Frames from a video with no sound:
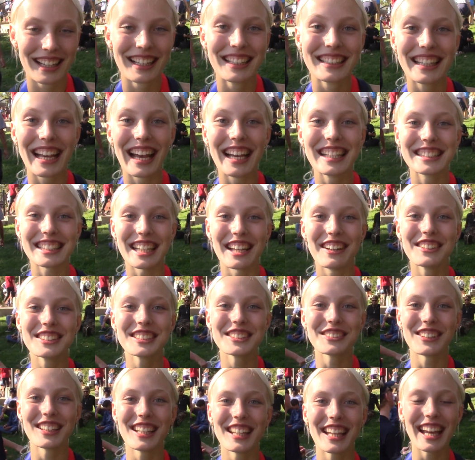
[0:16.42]
Yes, I
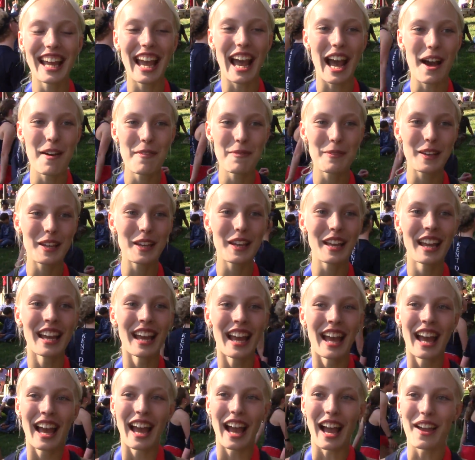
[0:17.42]
was really happy.
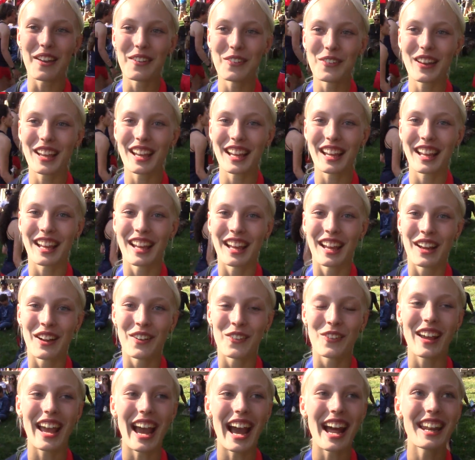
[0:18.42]

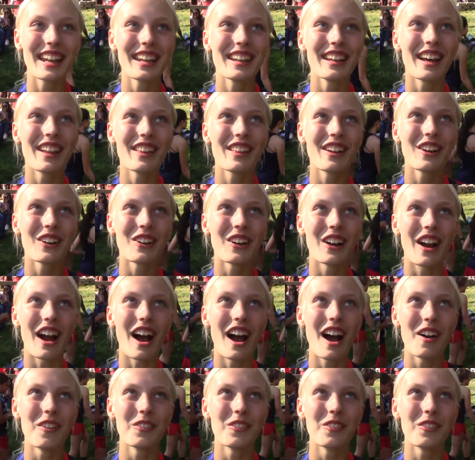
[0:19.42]
We had another